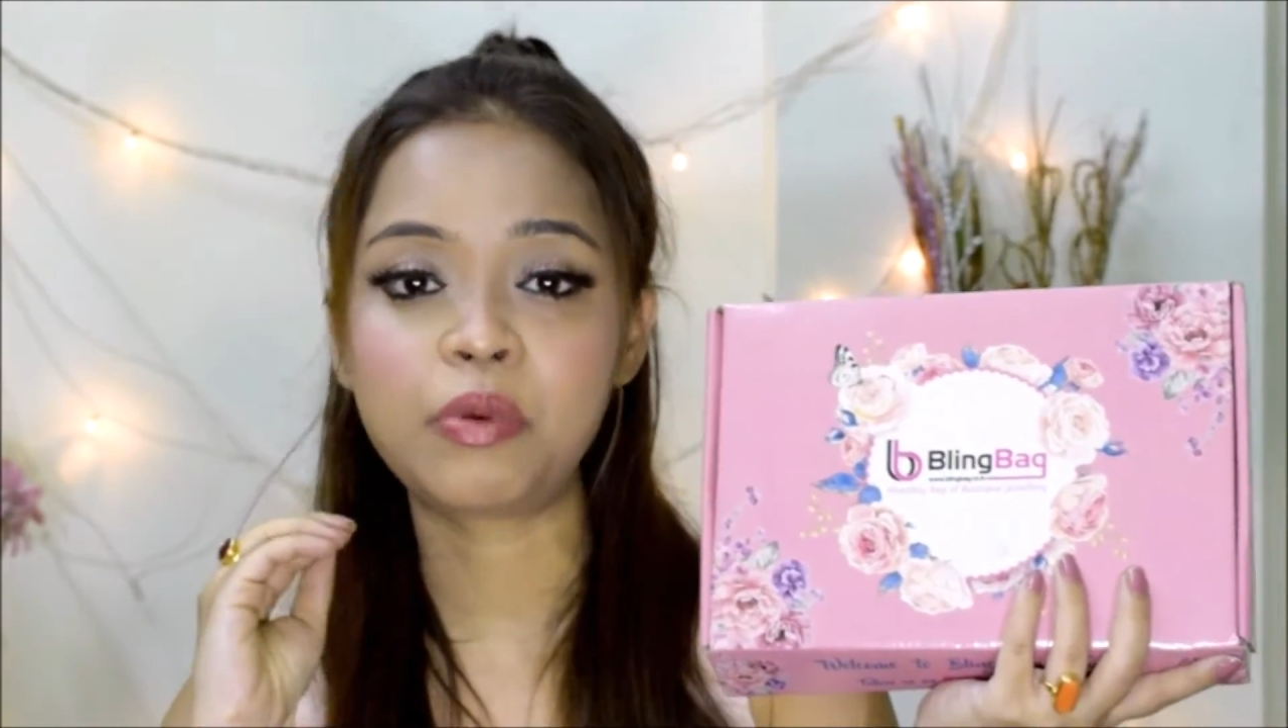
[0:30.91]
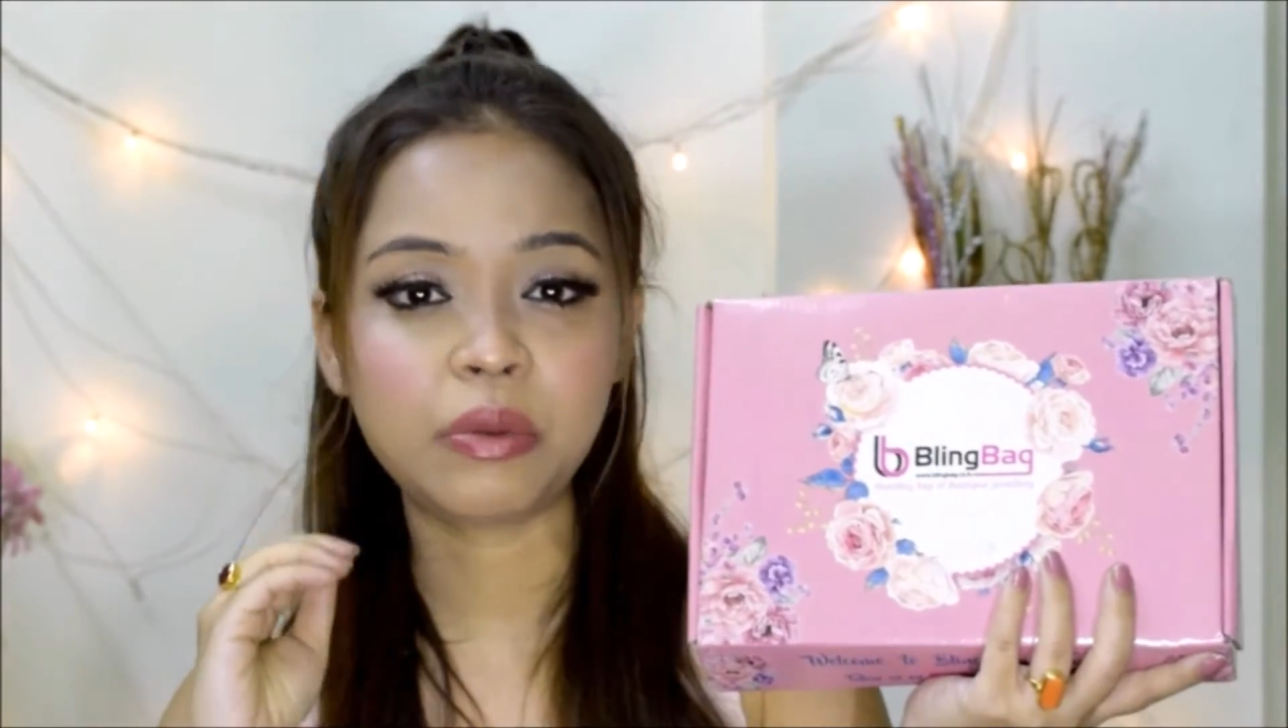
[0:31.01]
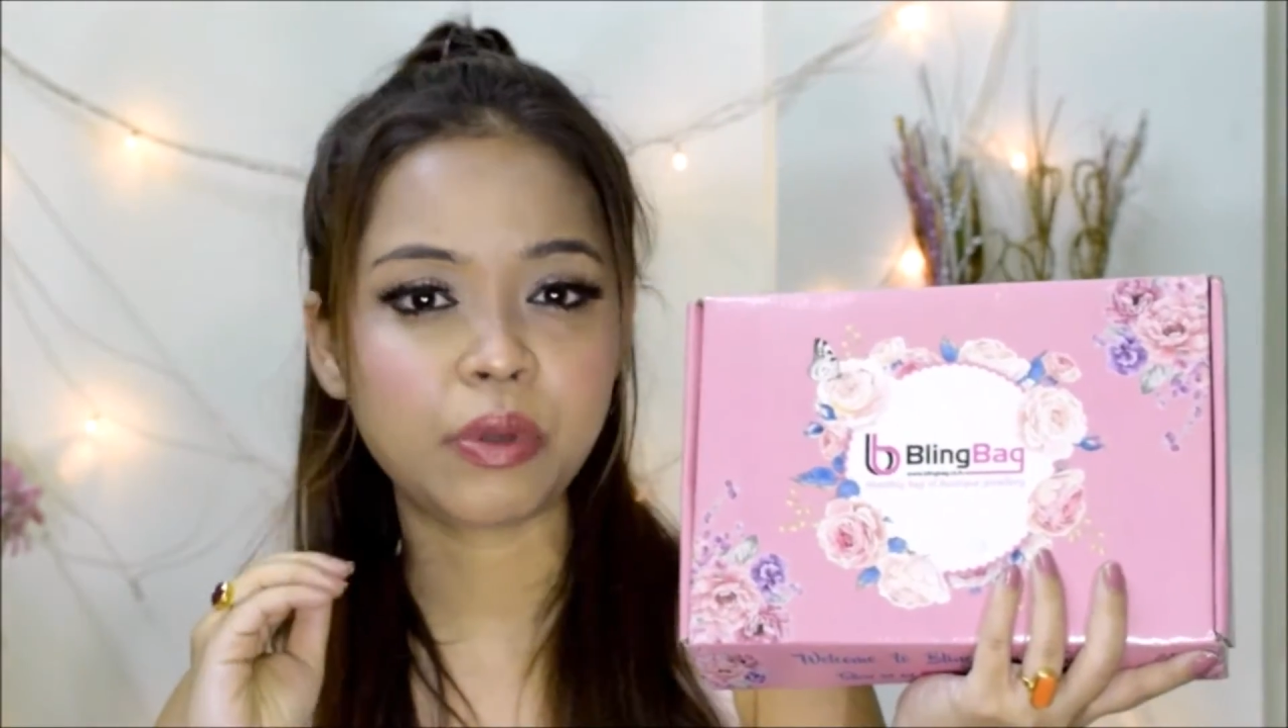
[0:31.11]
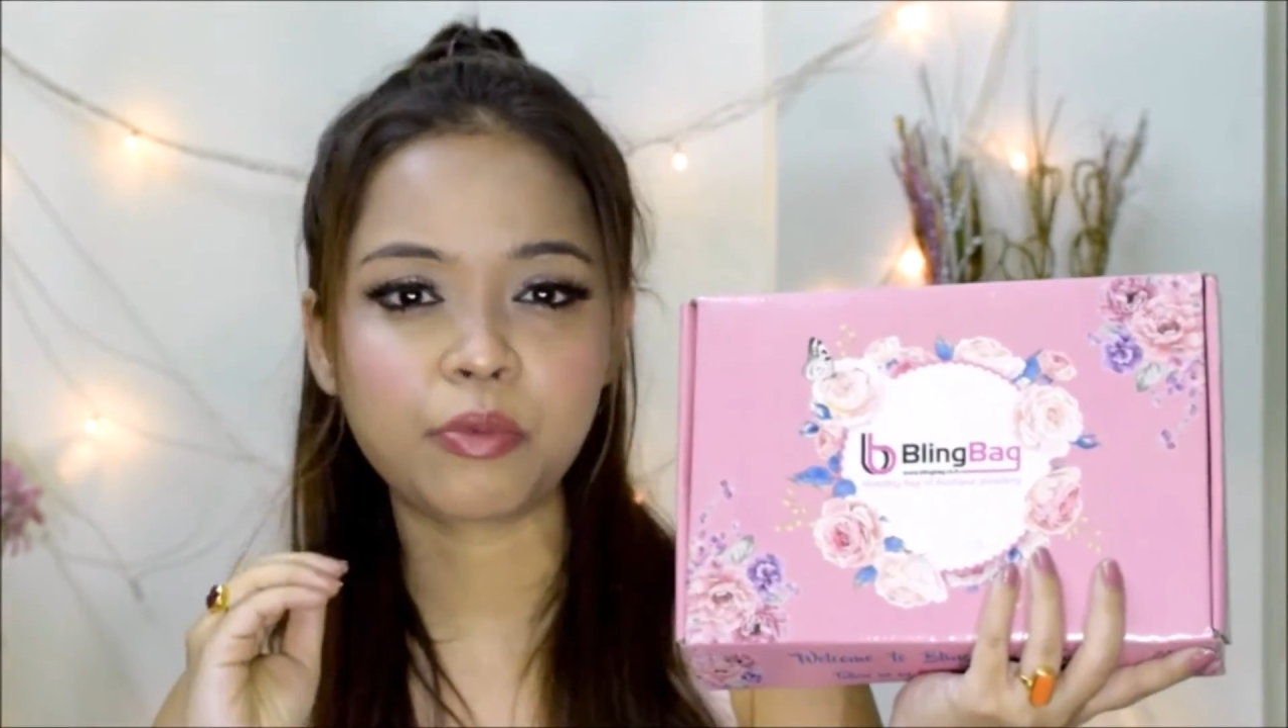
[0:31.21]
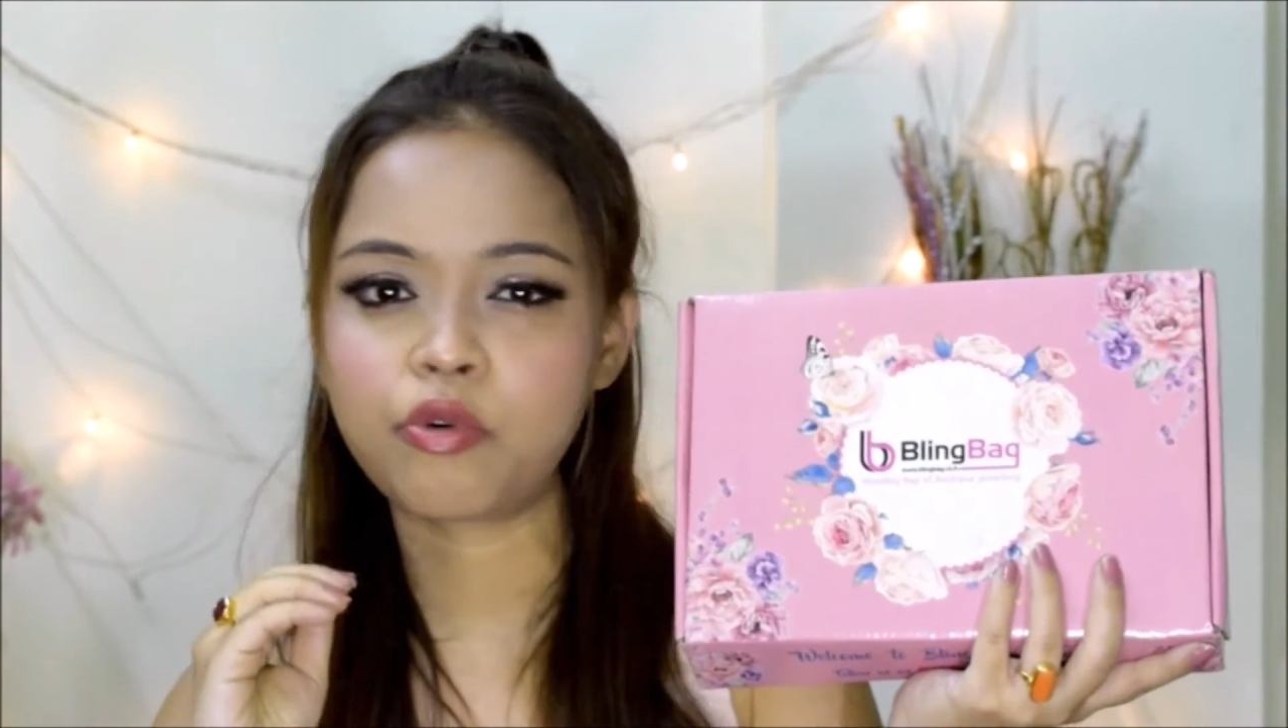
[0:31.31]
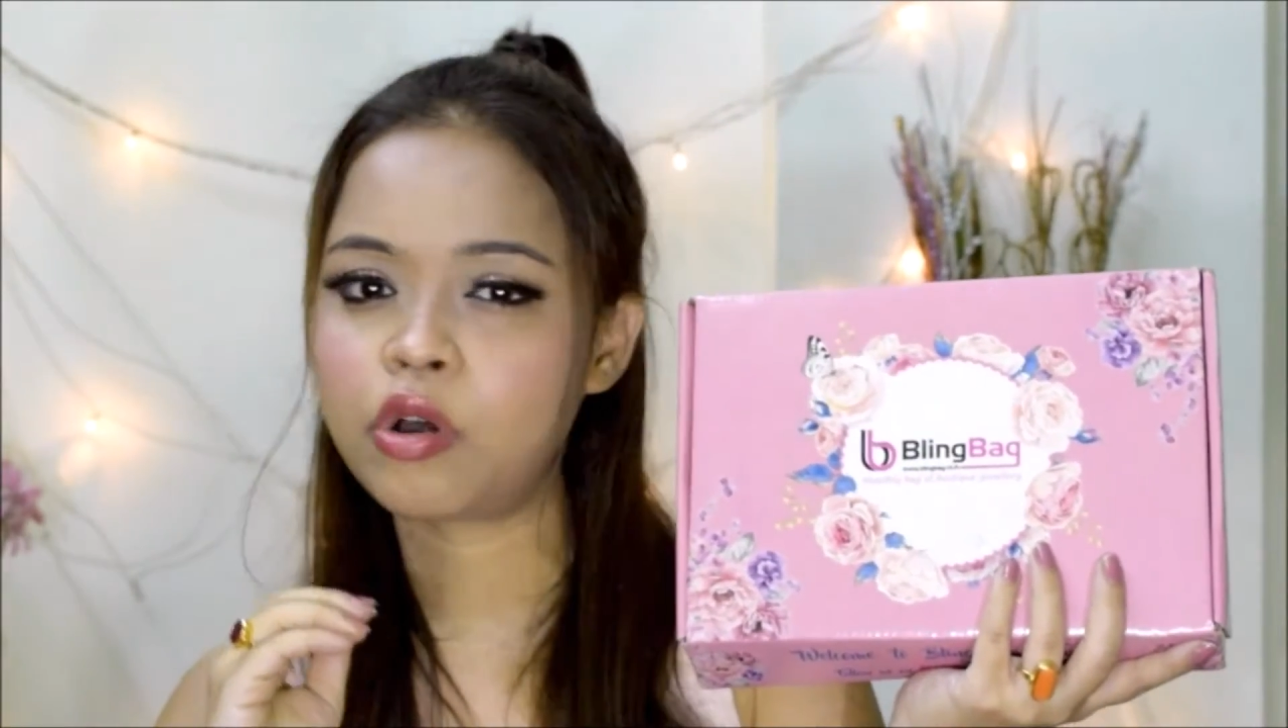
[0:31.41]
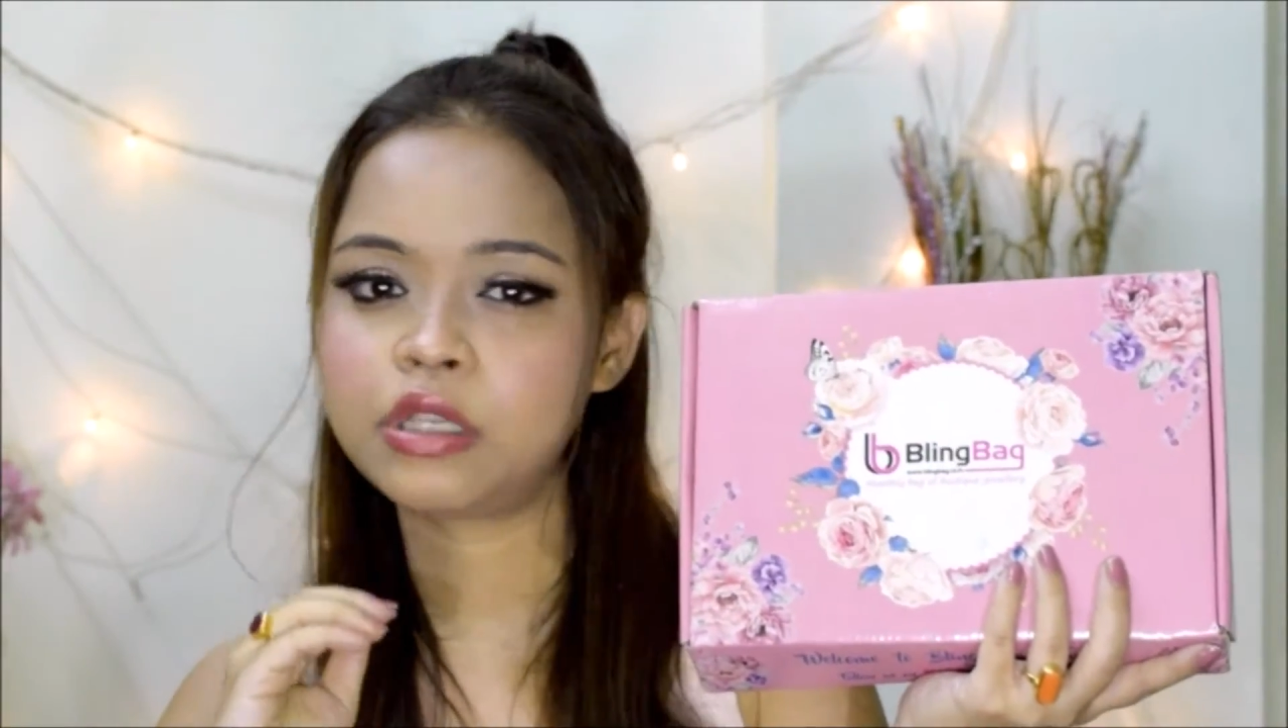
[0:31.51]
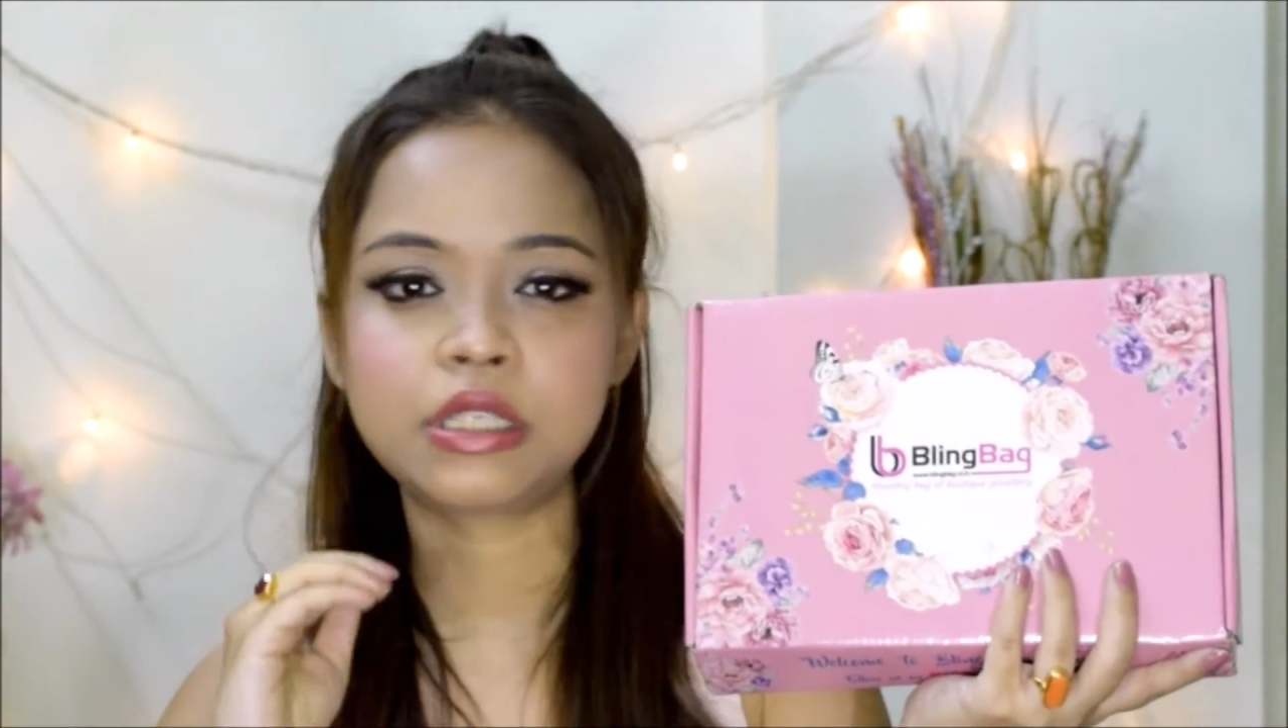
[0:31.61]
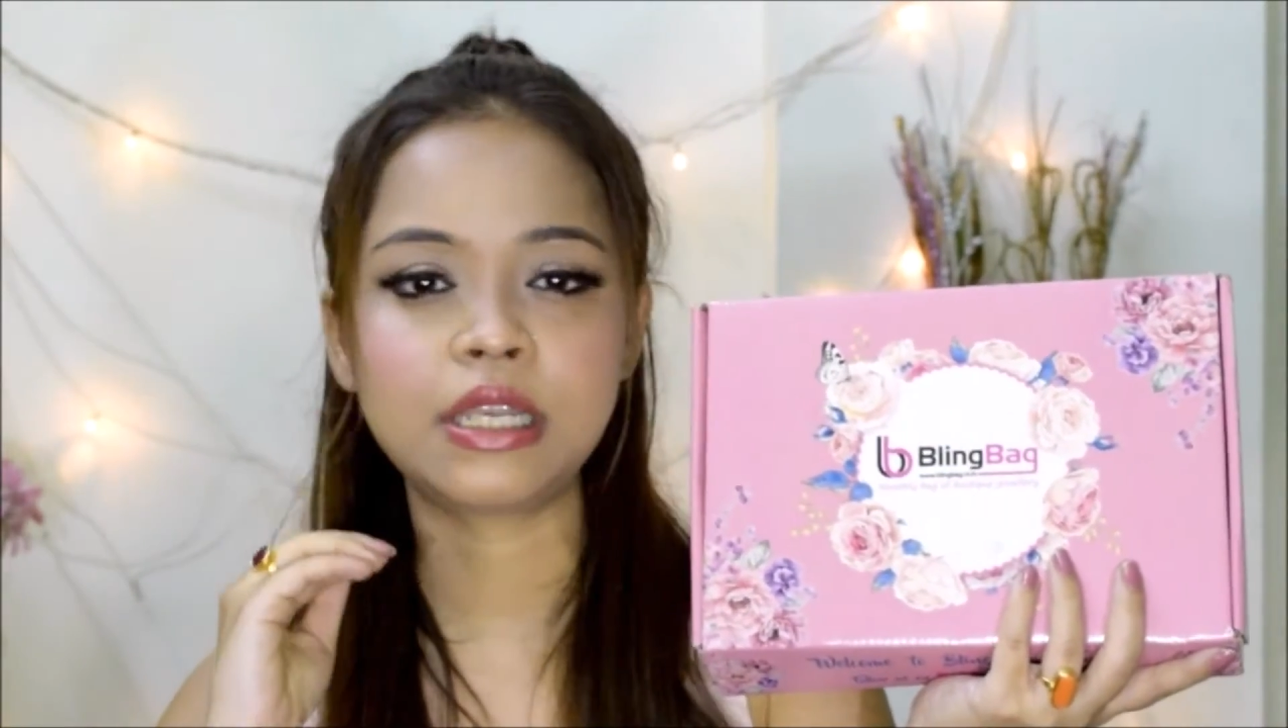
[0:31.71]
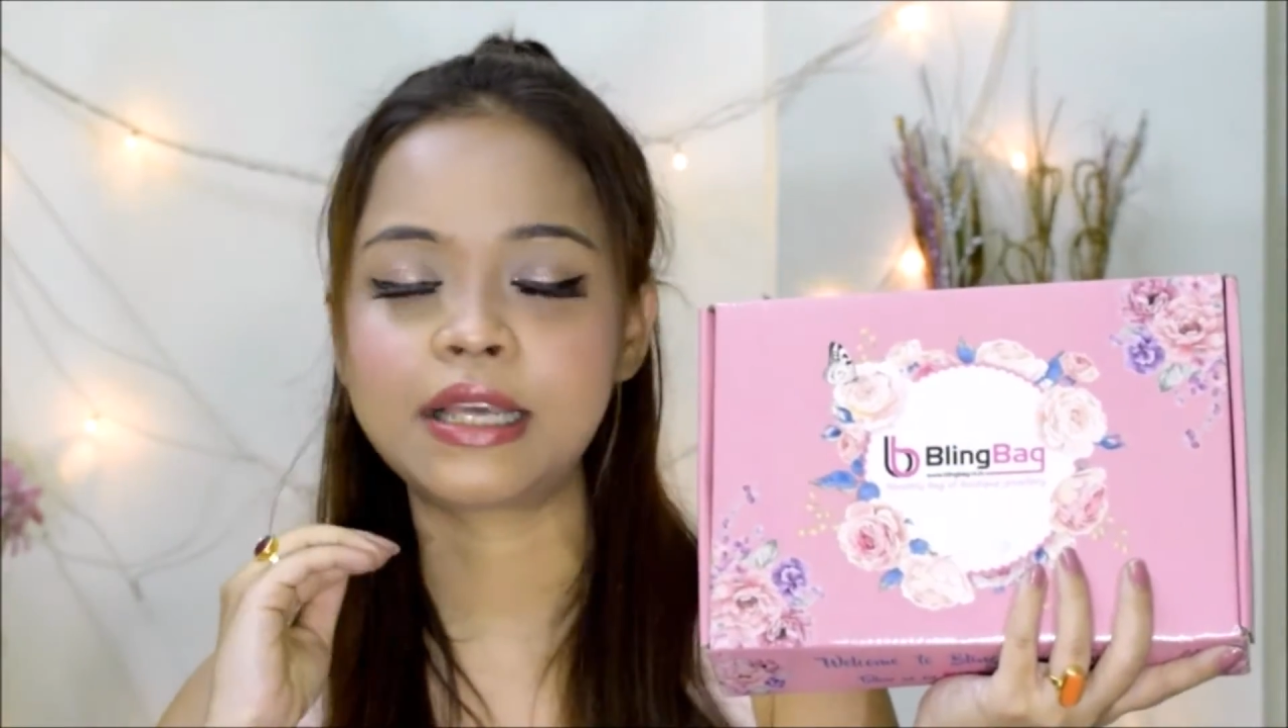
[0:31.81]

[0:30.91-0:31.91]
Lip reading: premium quality,